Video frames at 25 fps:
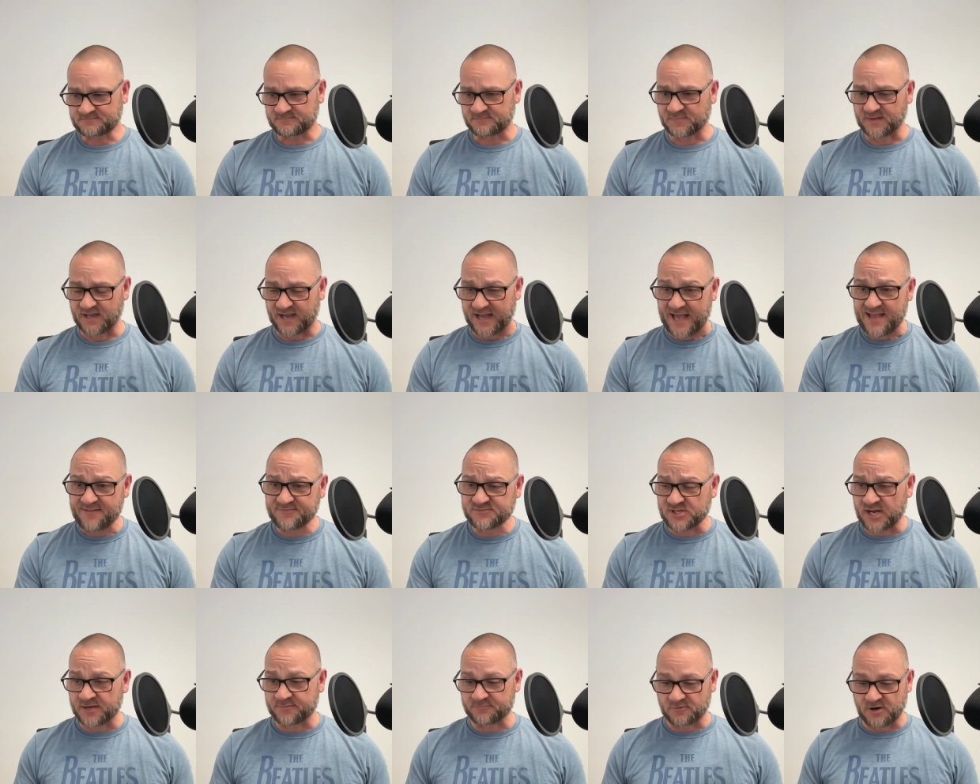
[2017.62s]

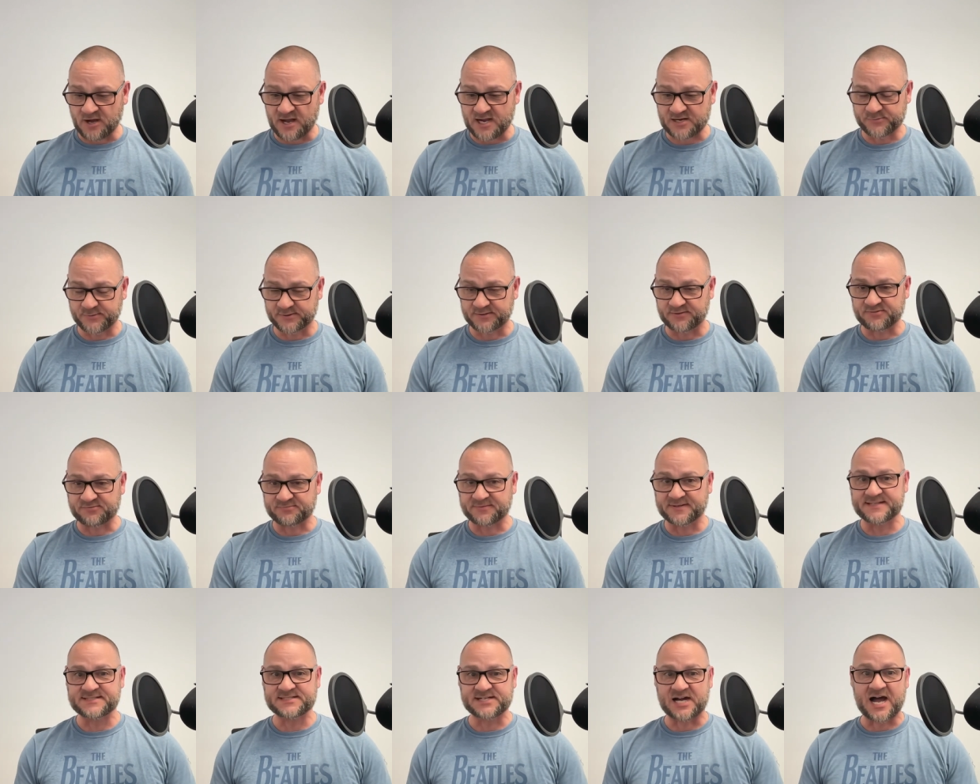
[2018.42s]
I've done Rockwood
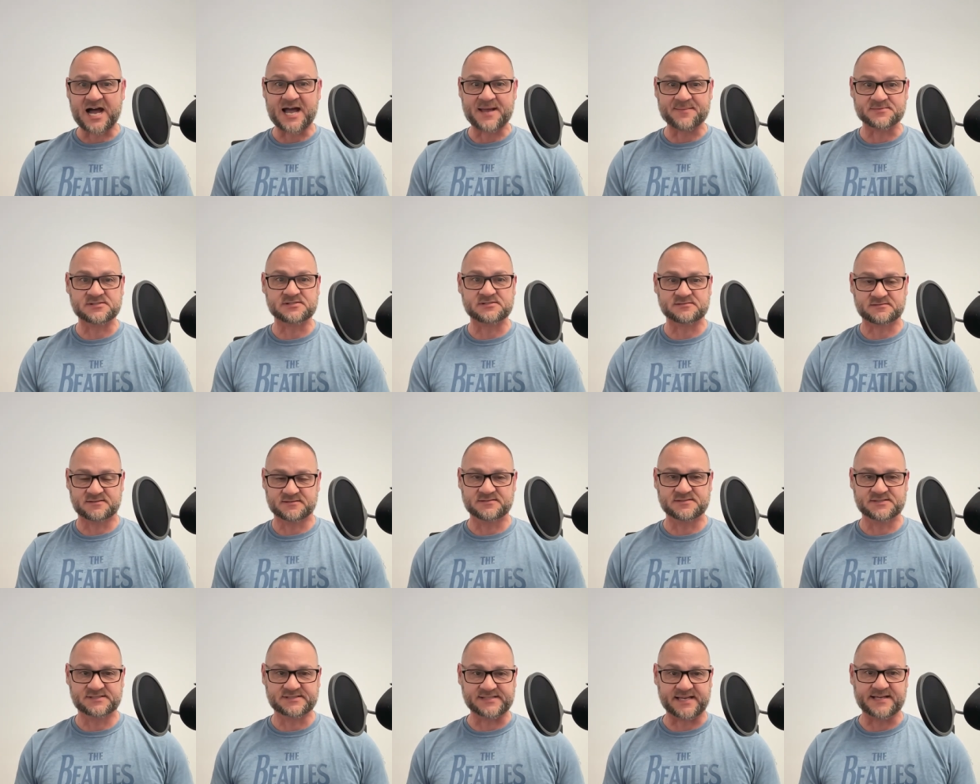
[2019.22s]
three times
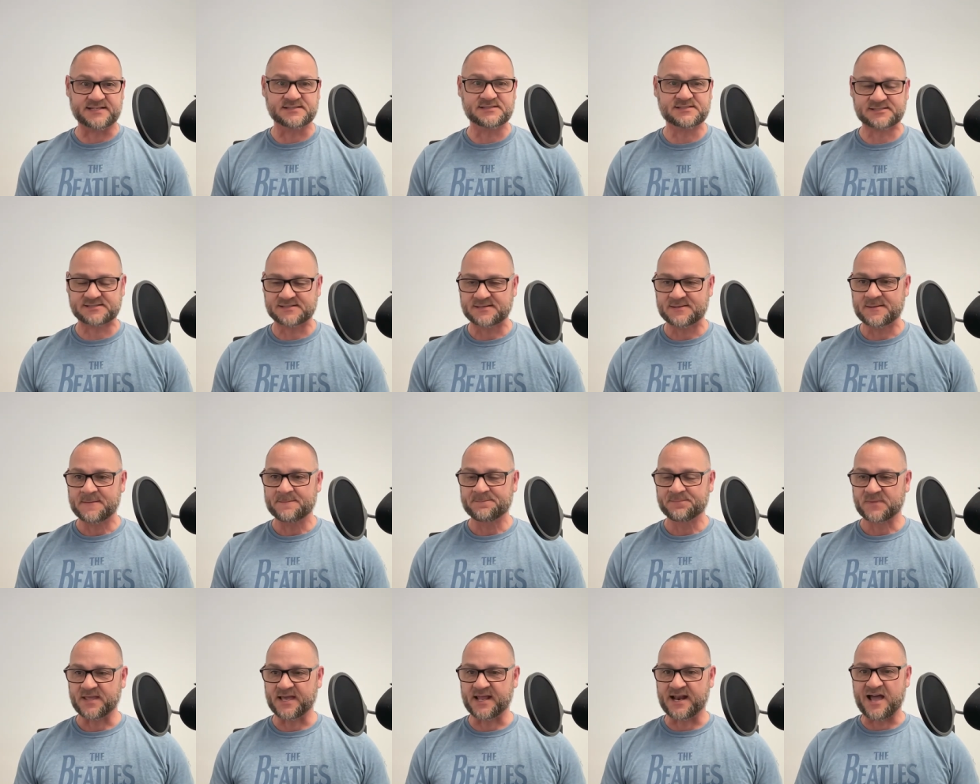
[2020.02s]
since.
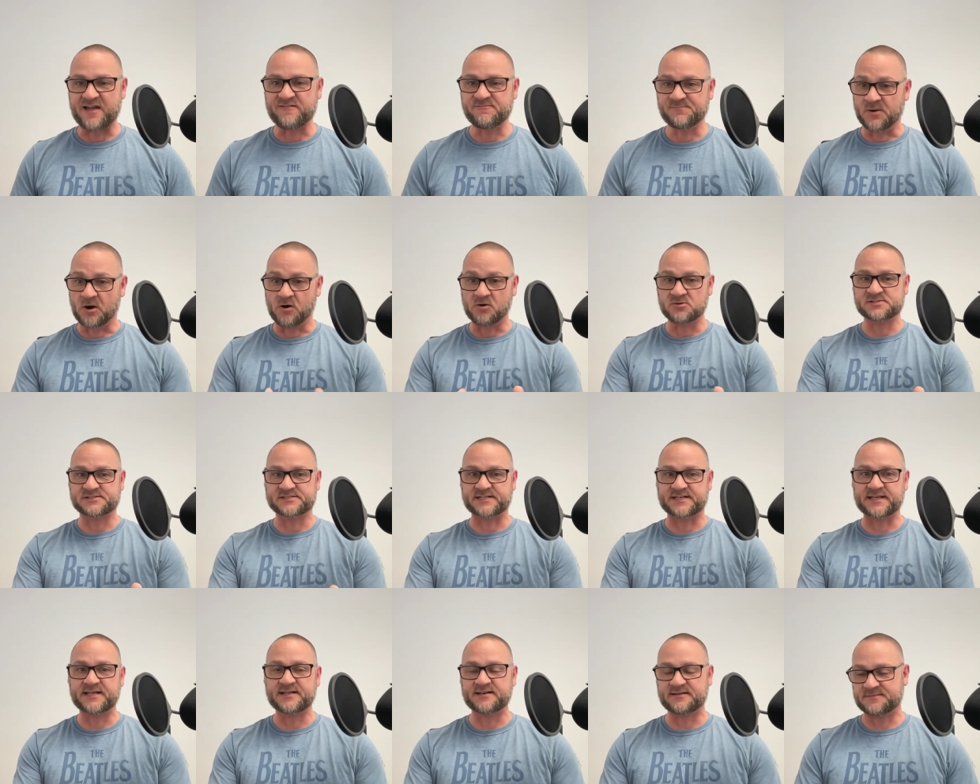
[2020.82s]
And I've
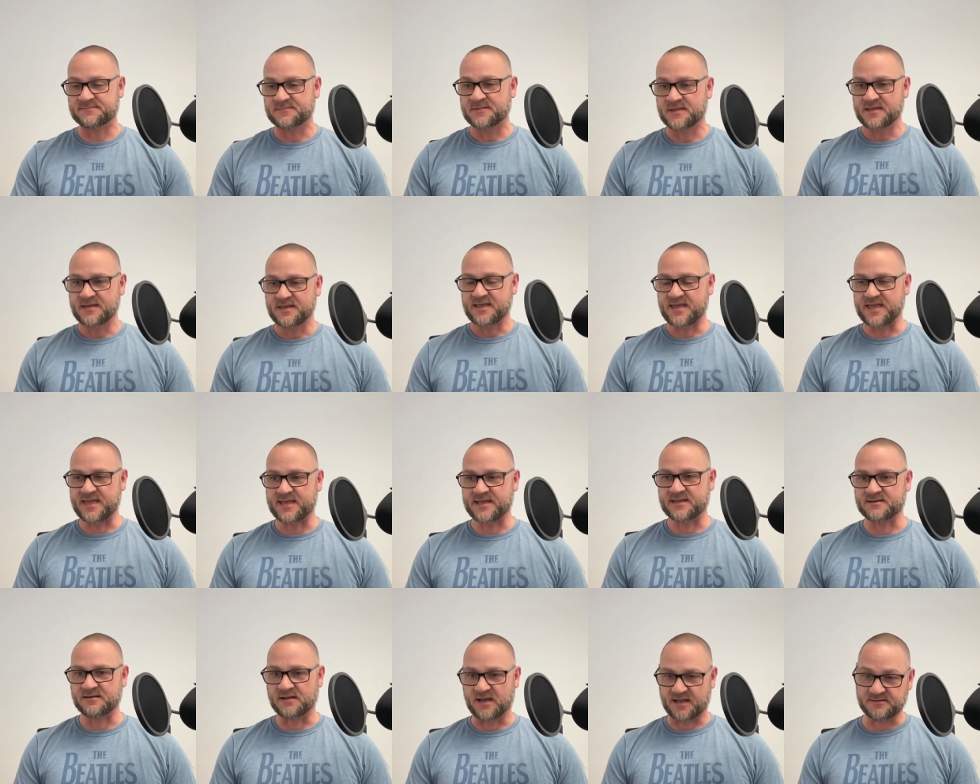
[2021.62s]
posted it,
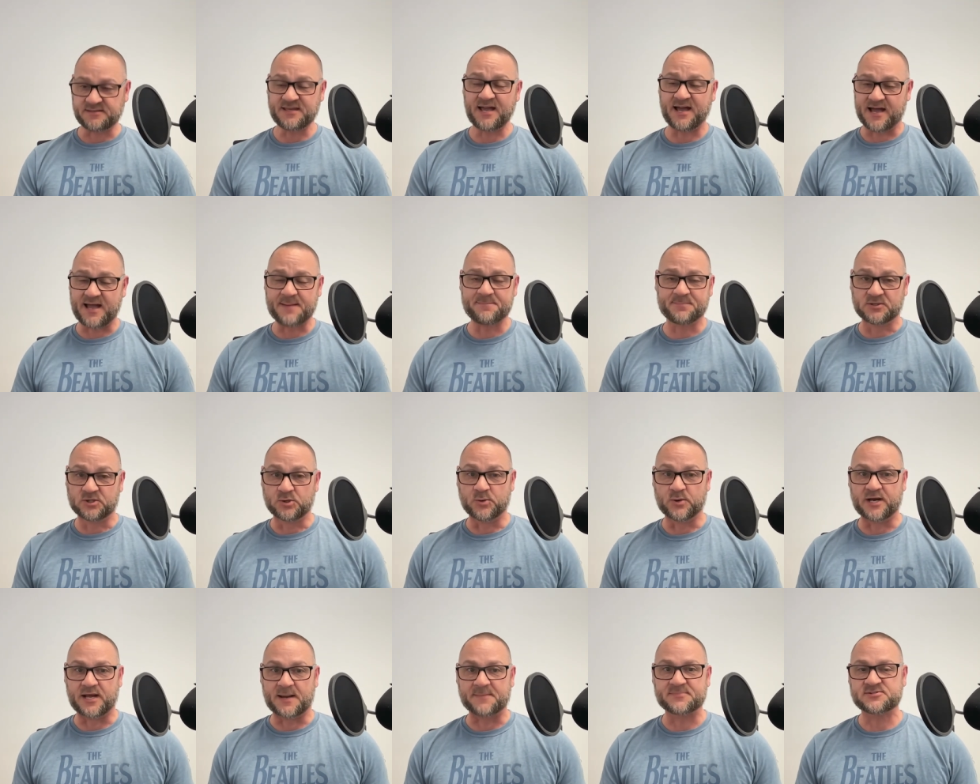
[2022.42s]
and uh, yeah, I
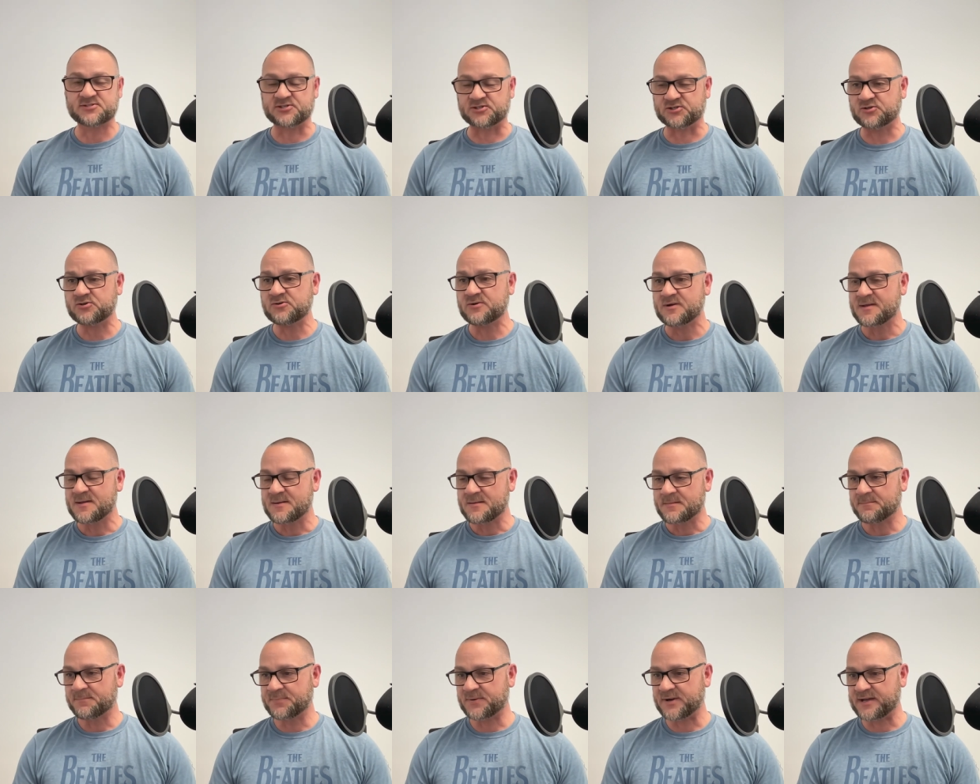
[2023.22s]
blew it up too,
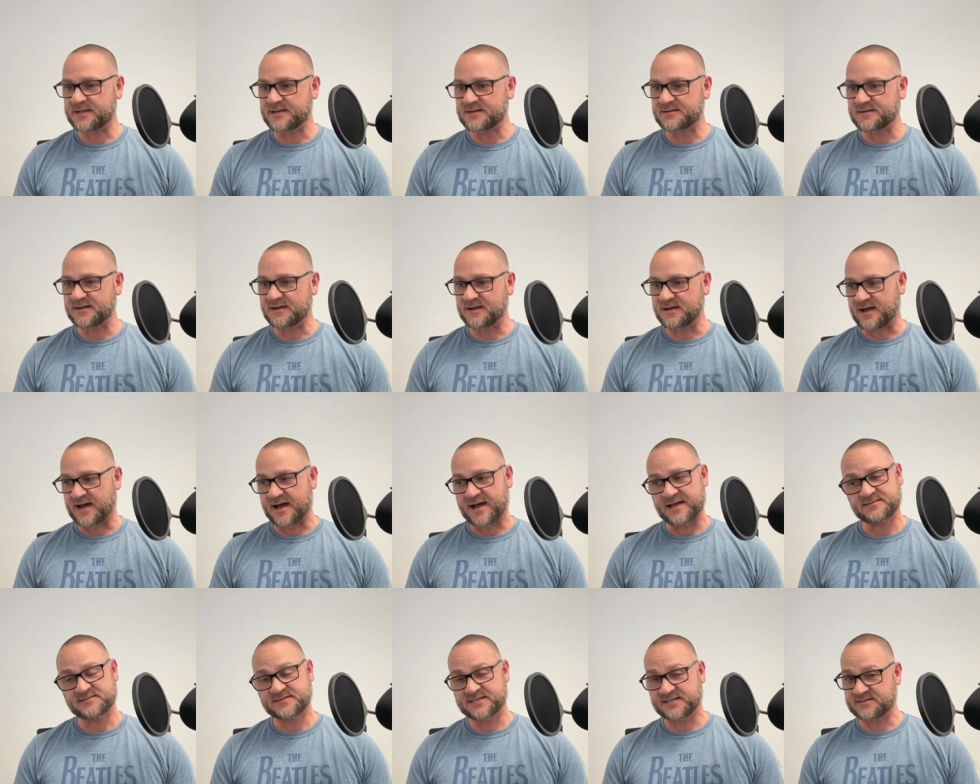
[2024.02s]
but
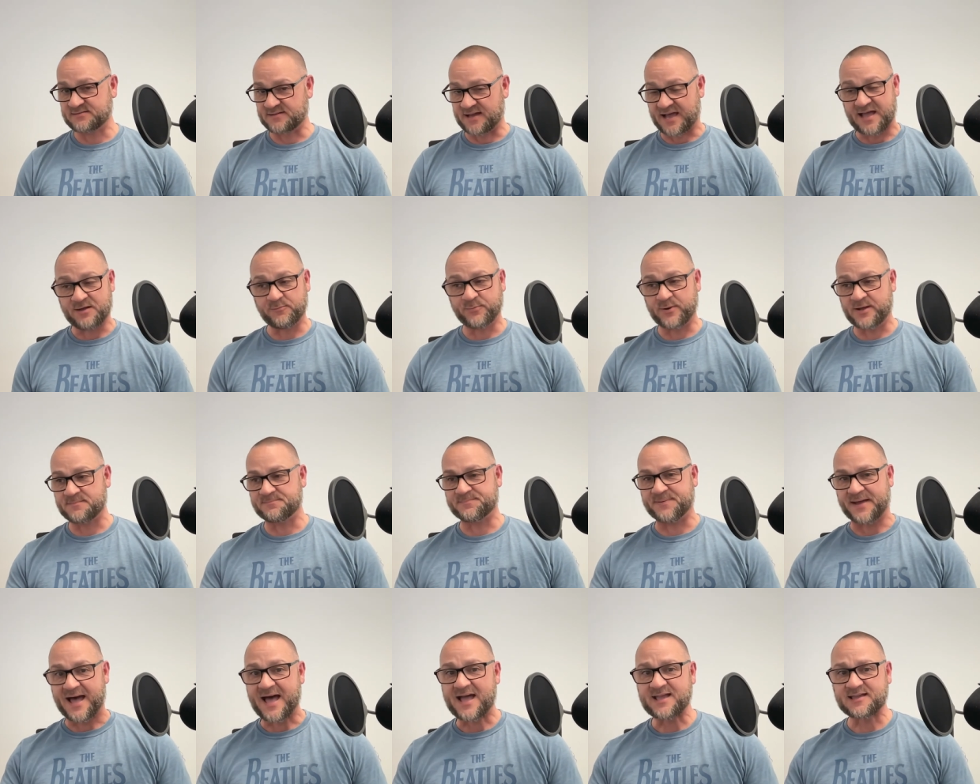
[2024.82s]
I did, I
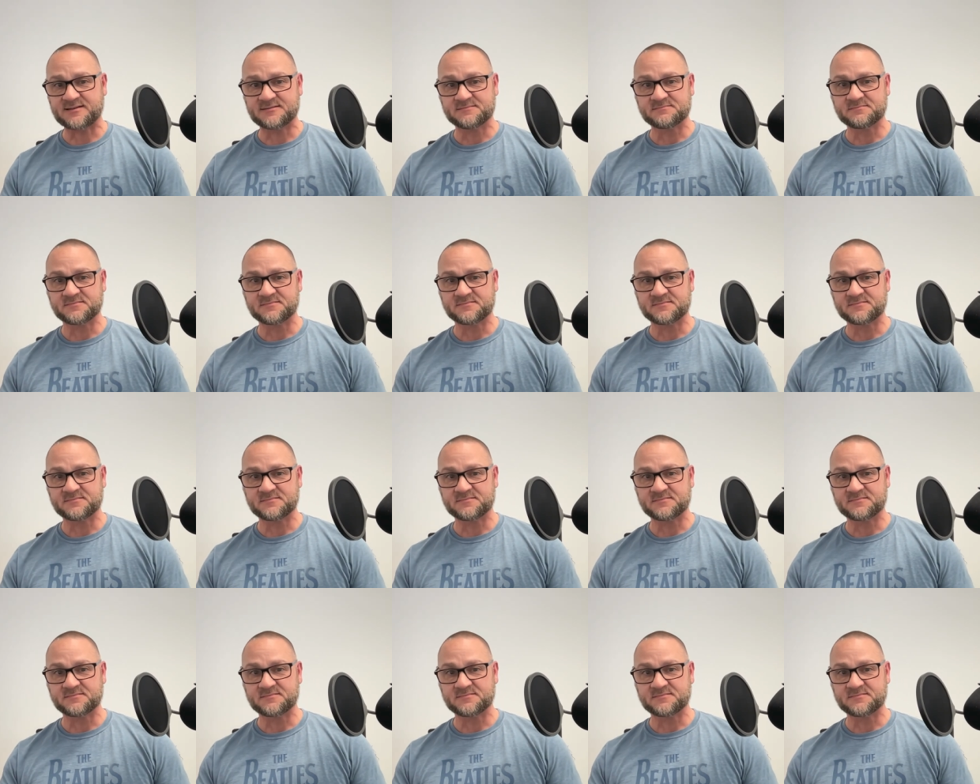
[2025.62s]
went back